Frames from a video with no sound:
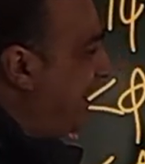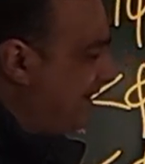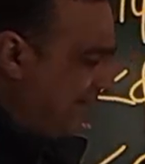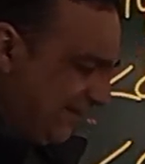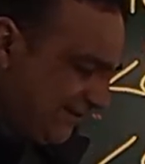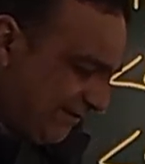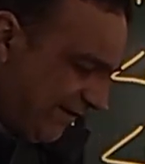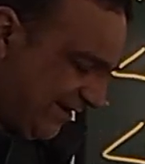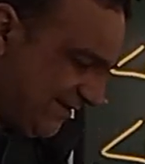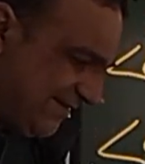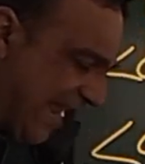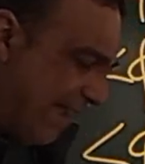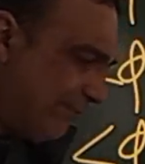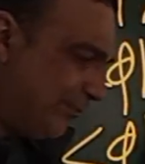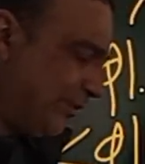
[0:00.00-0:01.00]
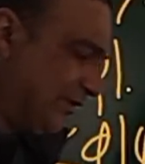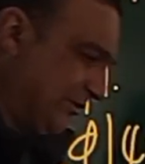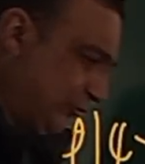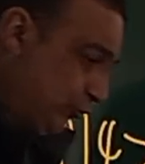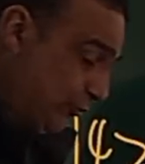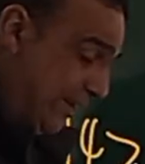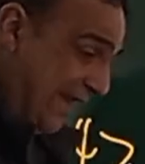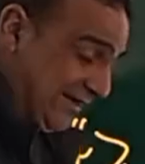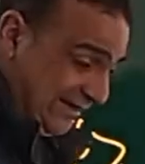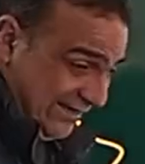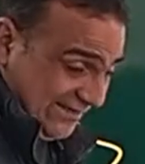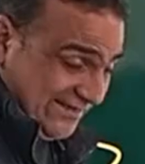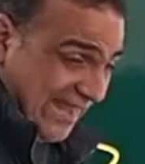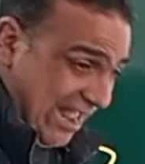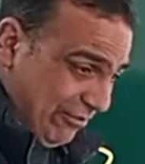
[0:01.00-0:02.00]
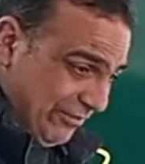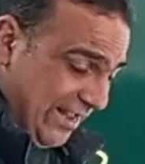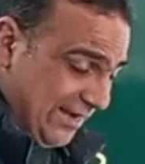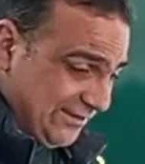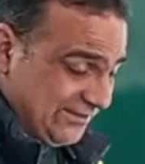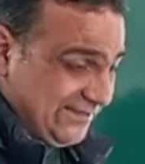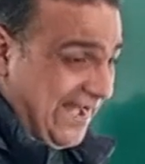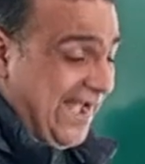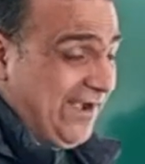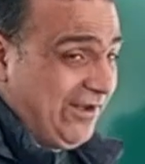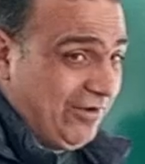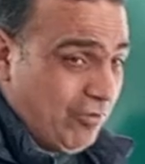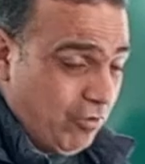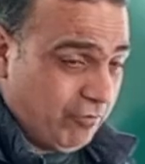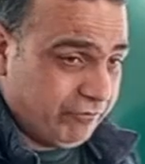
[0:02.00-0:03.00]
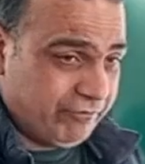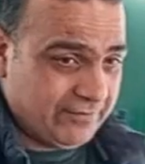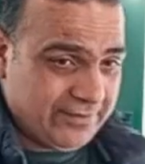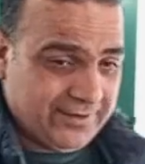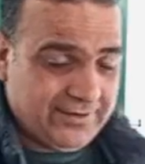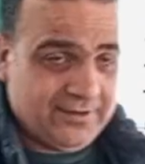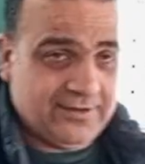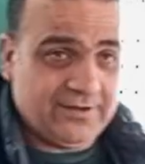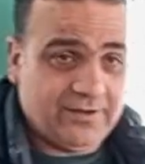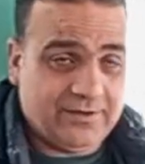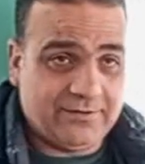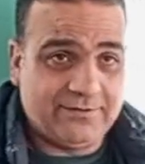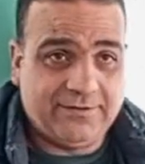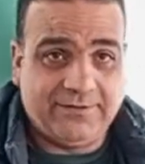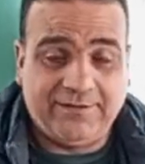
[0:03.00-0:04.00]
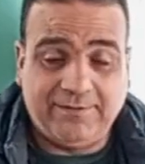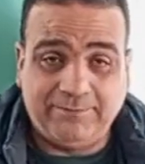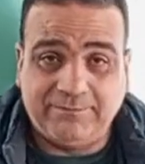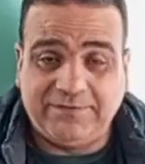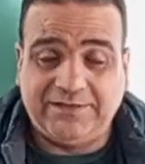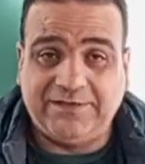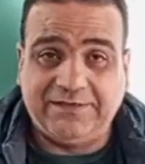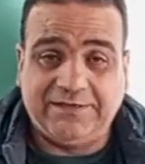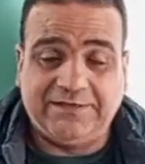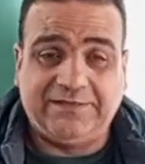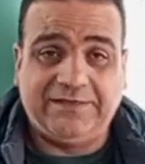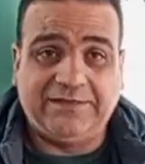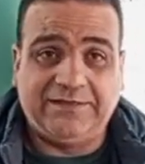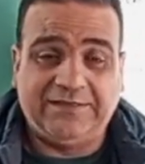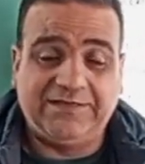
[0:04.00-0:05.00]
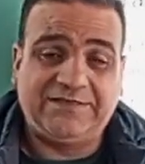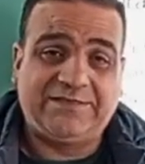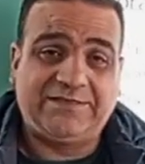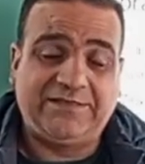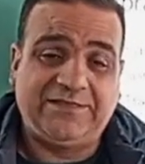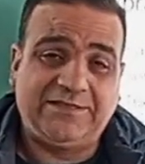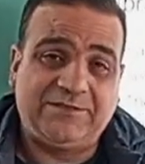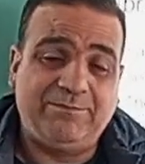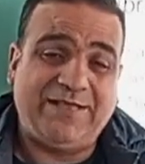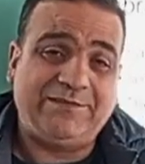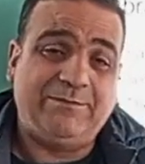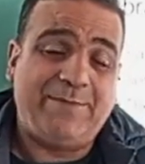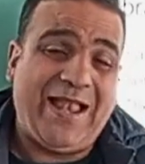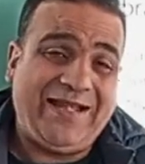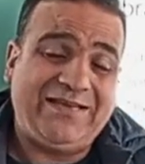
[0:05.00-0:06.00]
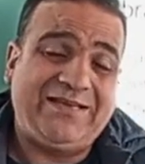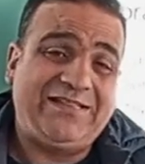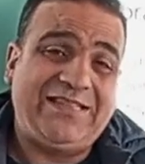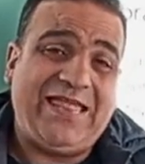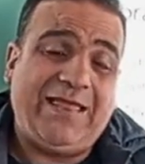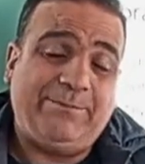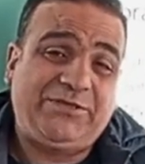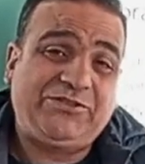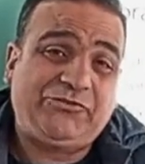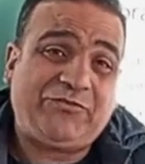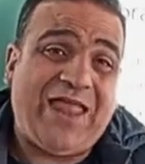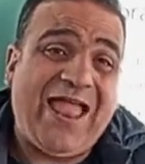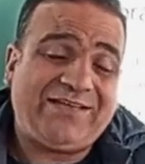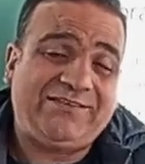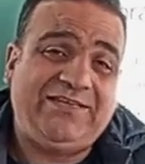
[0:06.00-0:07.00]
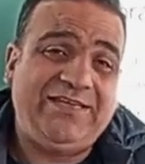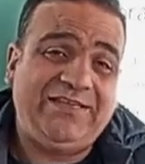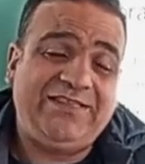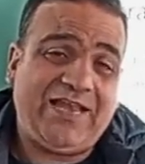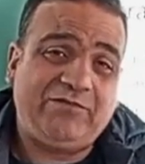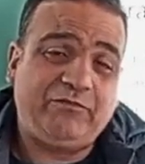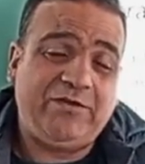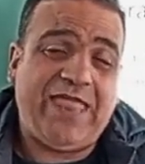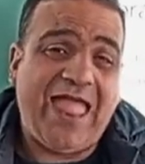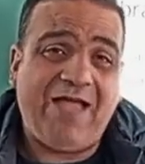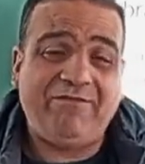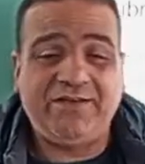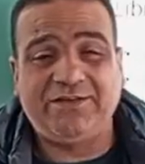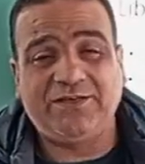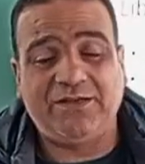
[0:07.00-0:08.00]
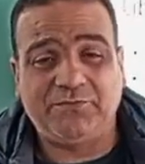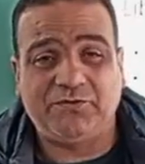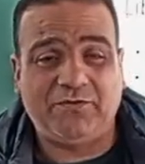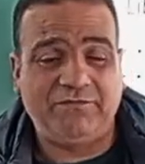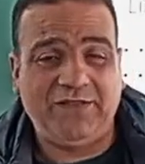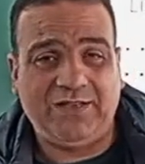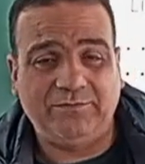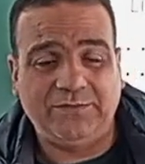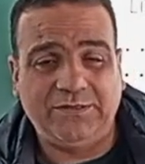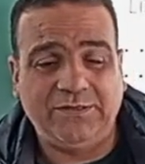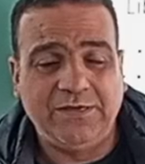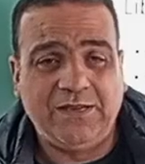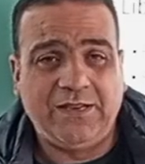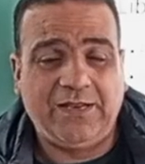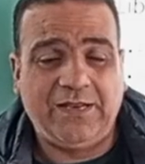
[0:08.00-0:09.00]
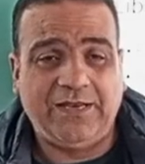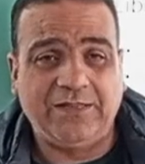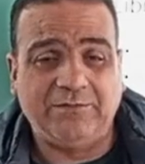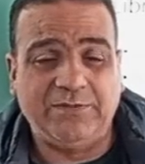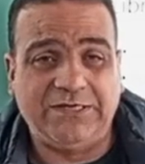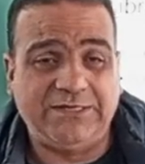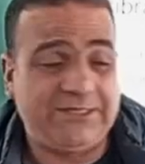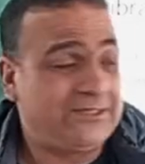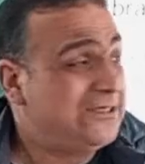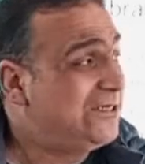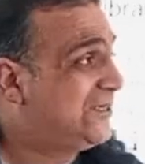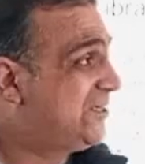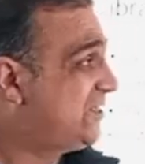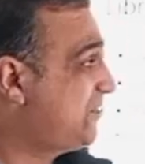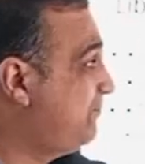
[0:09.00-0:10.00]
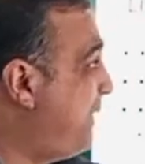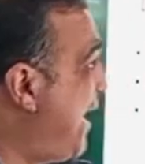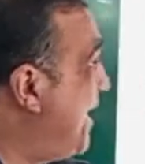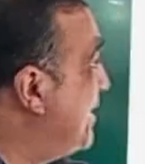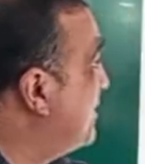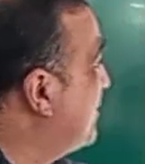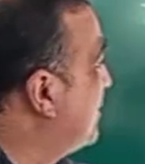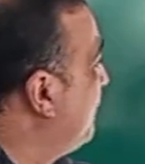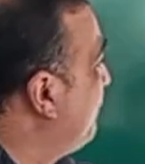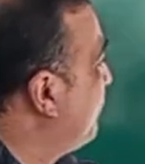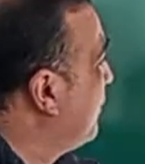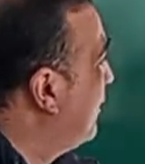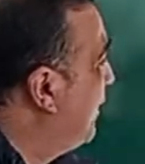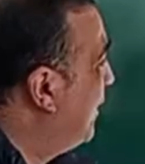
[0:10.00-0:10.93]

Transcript: be another example to at least have the understanding of this mathematical abstract thing that we have in terms of the Hilbert space.